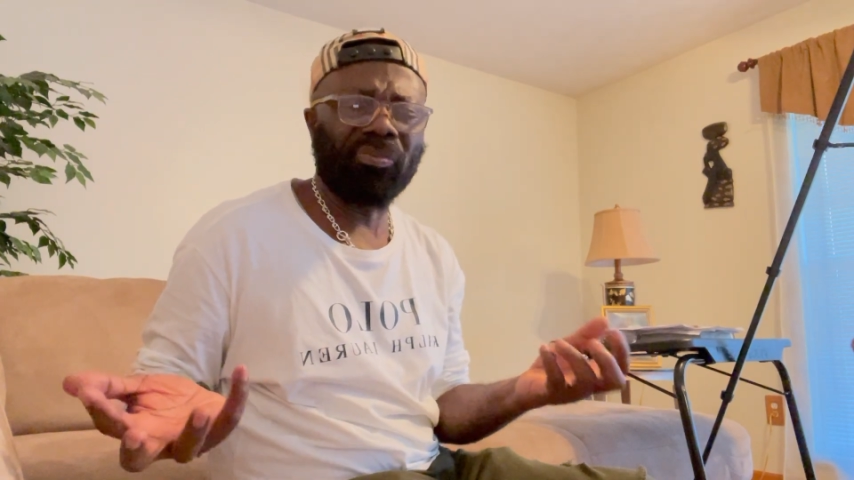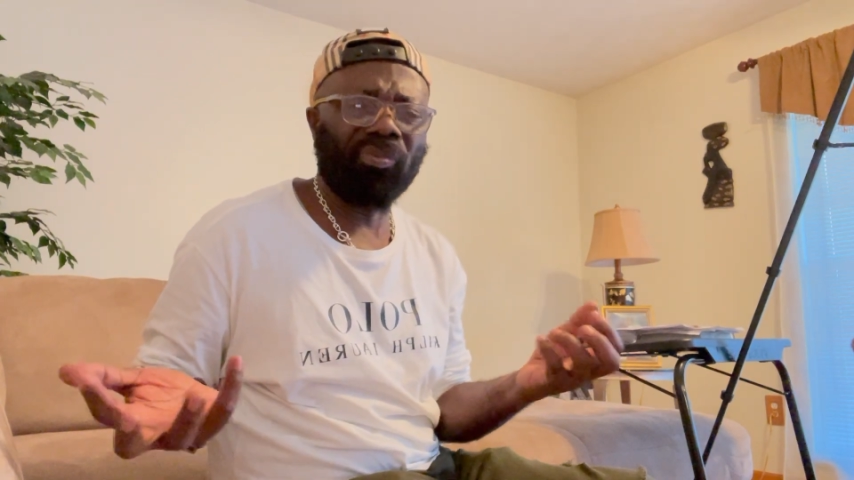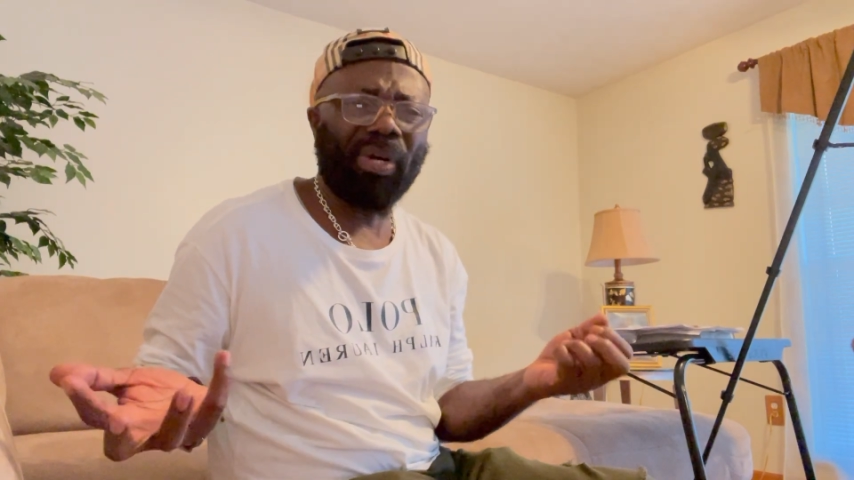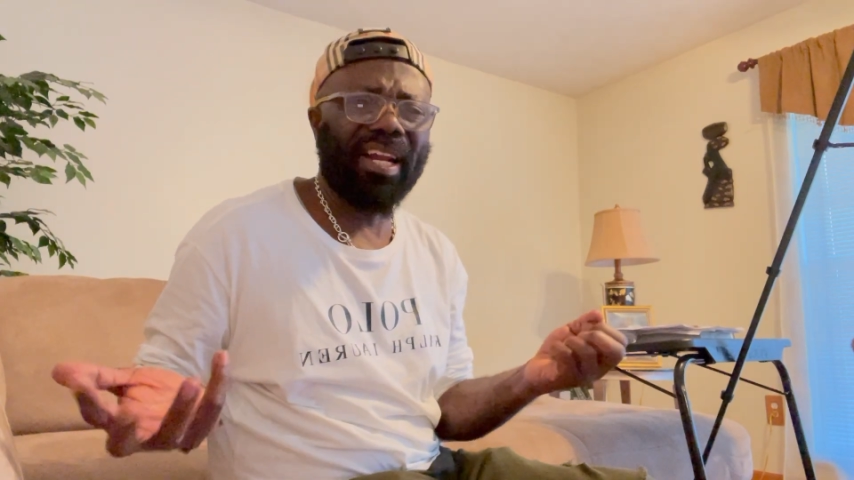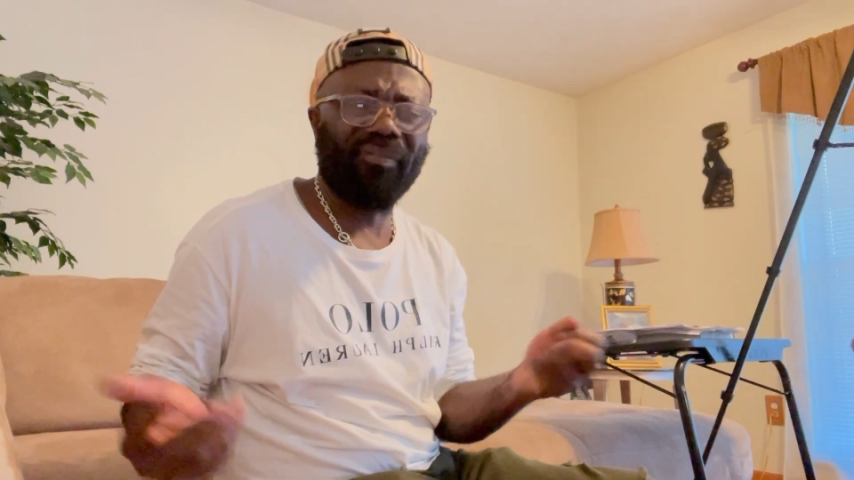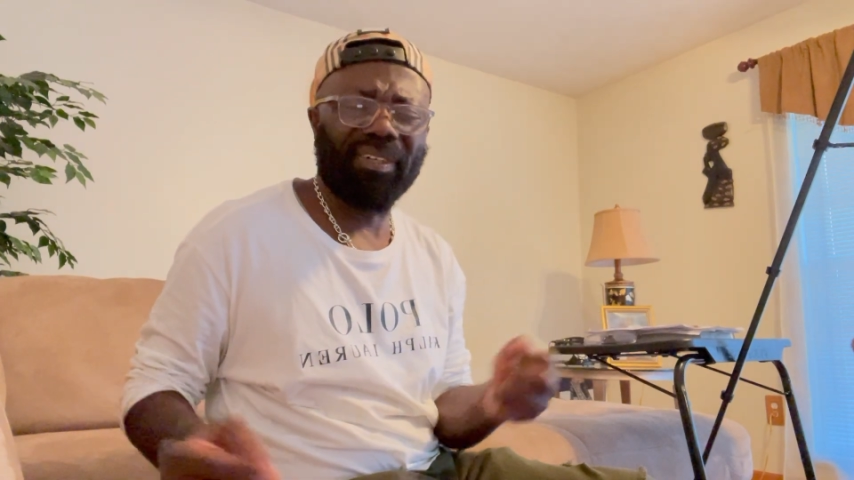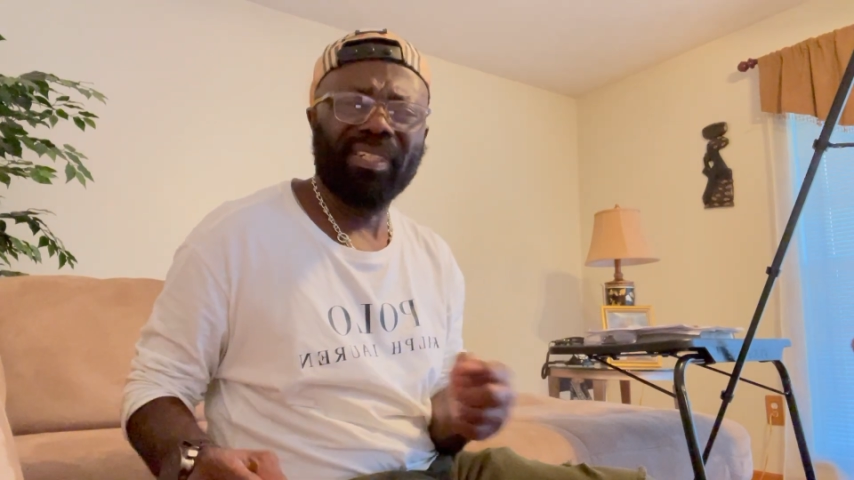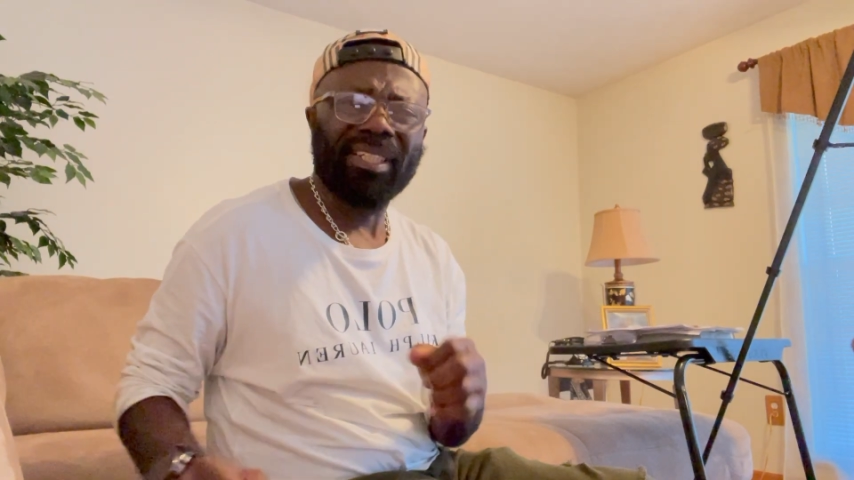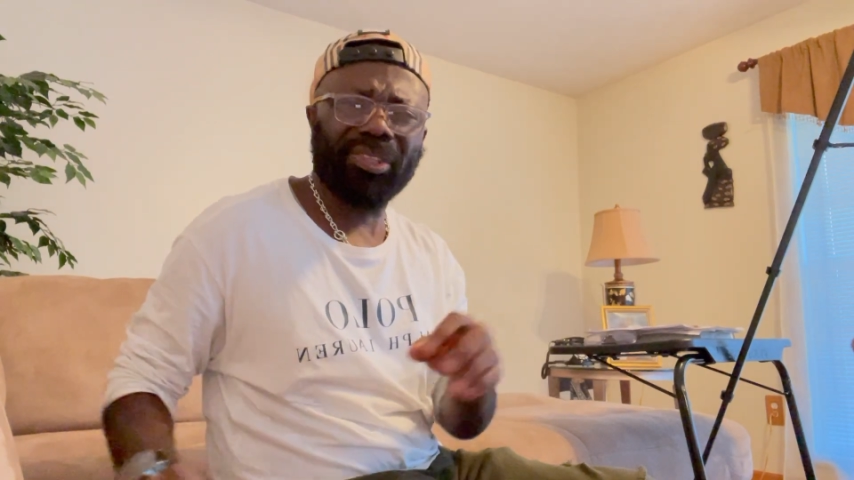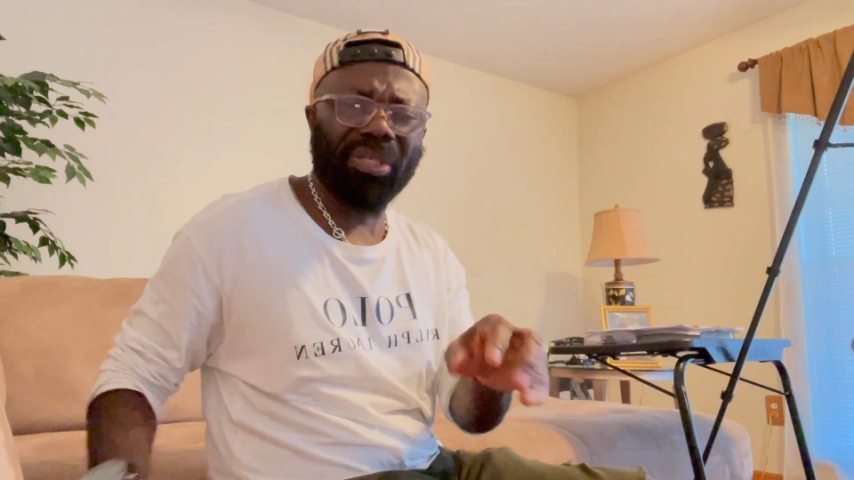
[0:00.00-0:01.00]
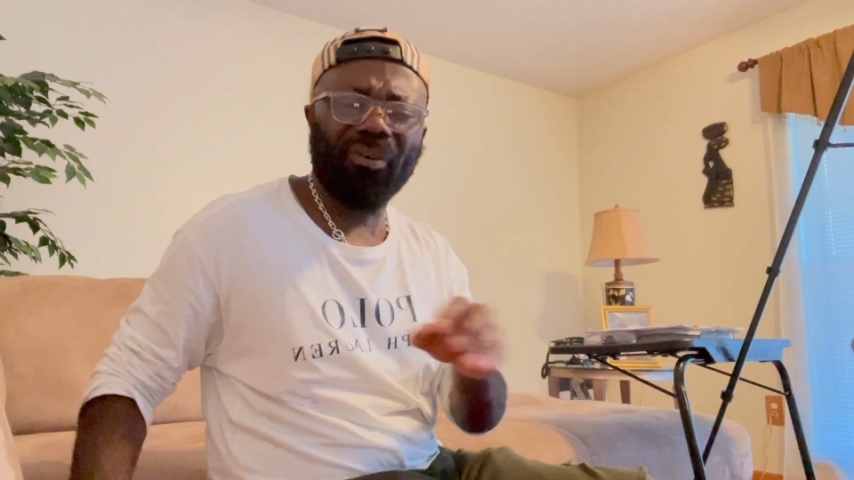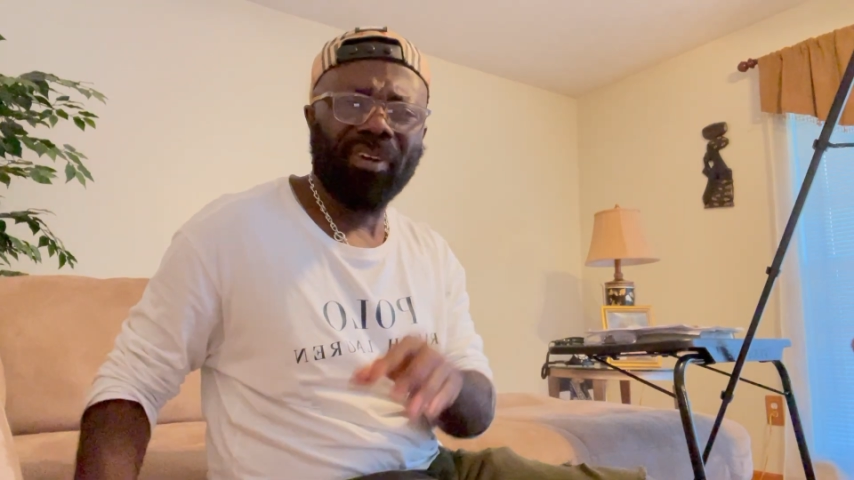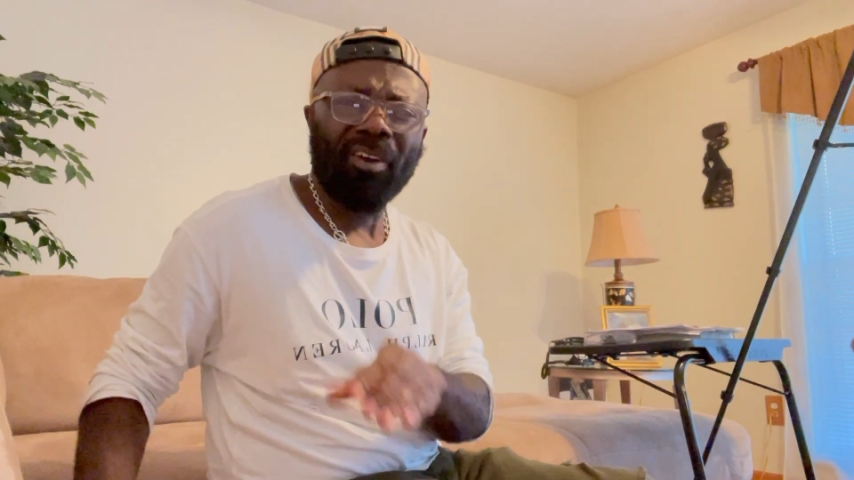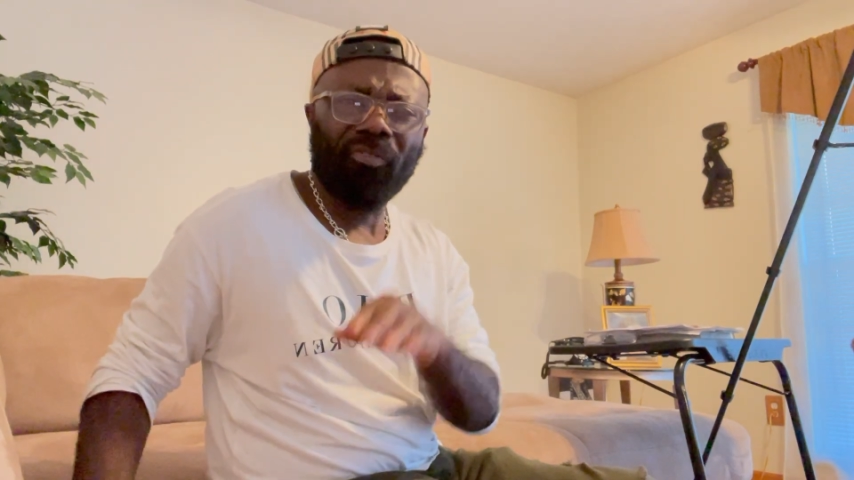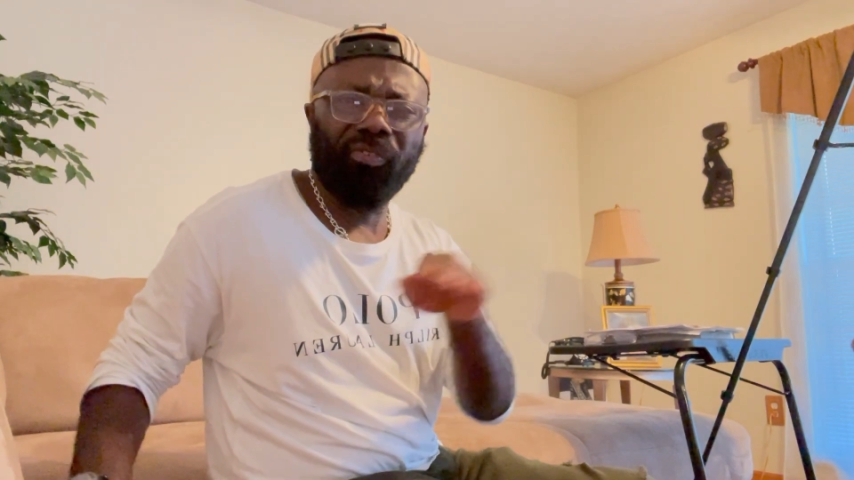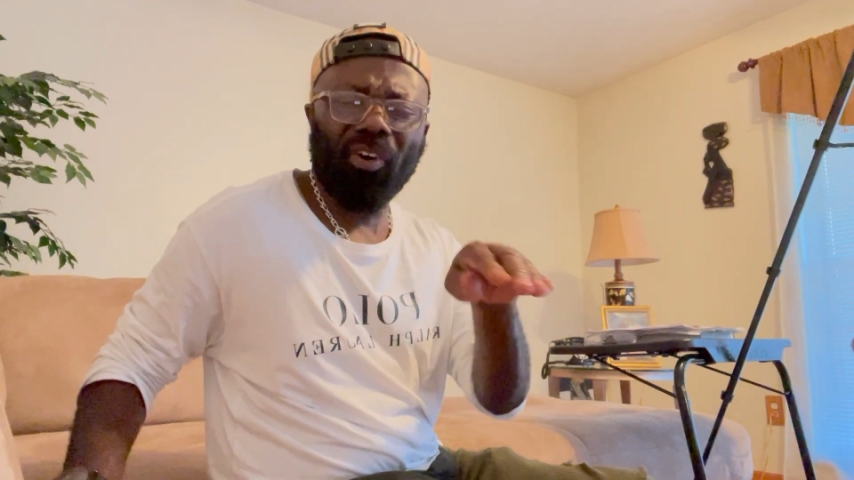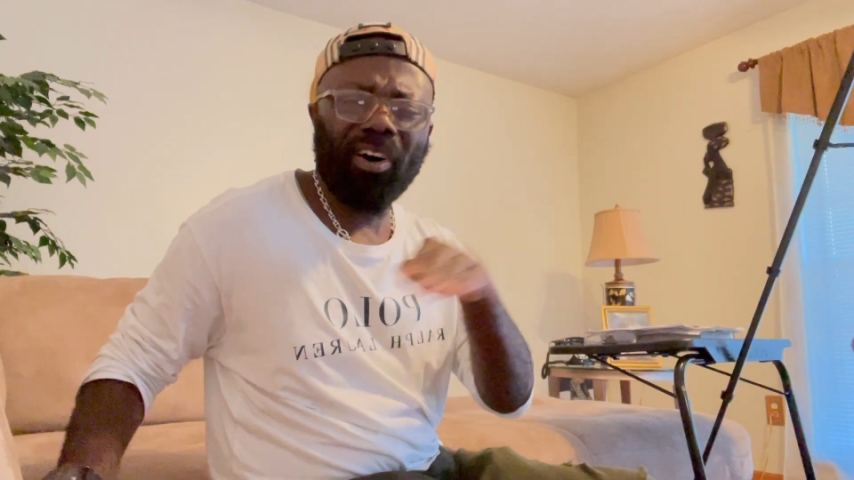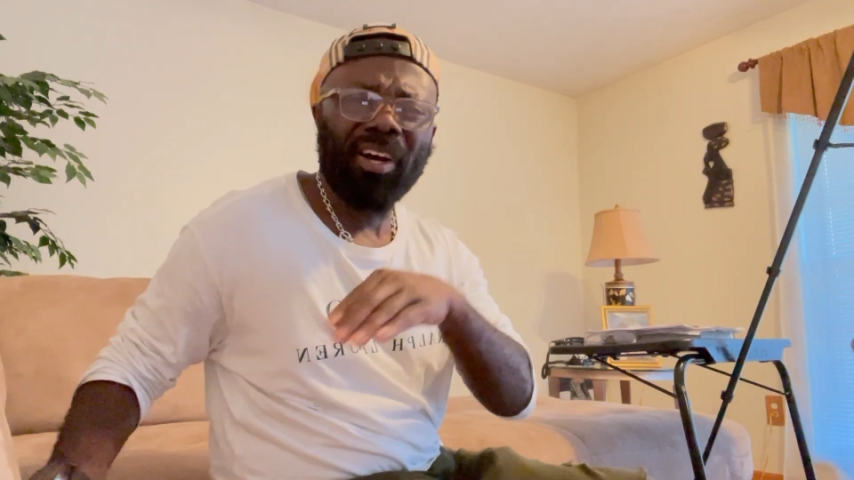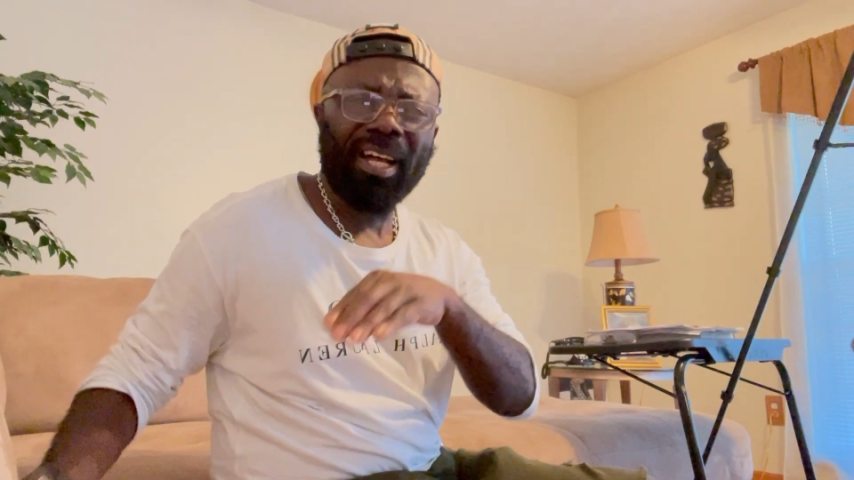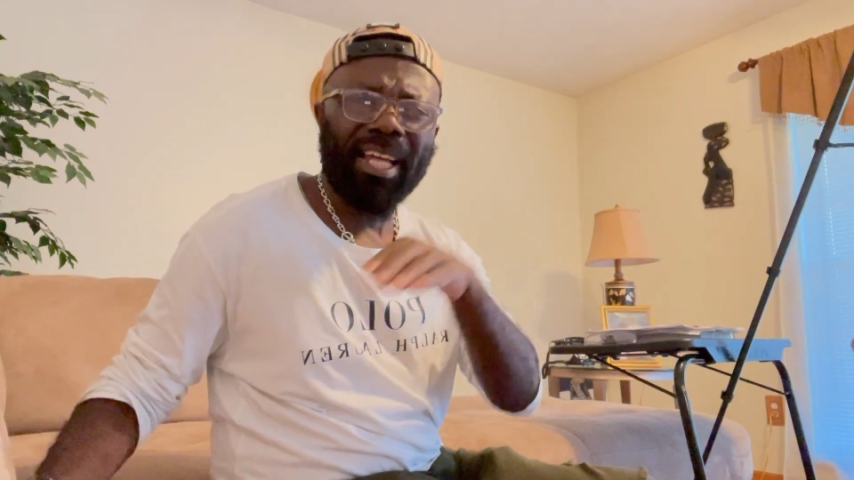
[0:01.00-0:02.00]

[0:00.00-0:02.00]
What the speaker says: whatever. So for